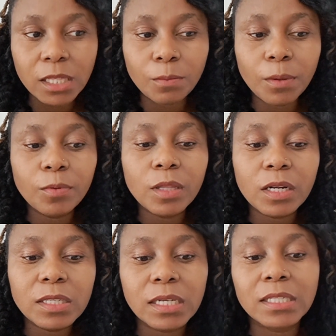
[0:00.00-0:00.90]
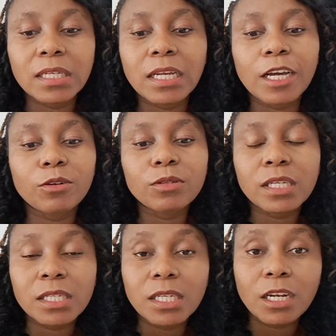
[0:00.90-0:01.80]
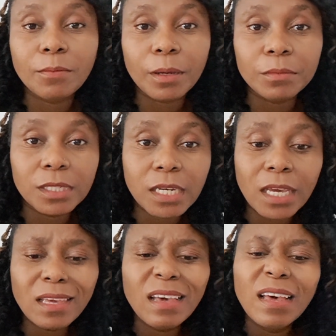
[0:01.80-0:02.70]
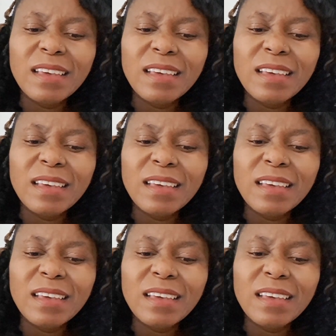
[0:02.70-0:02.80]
The people that are succeeding are not succeeding by mistake.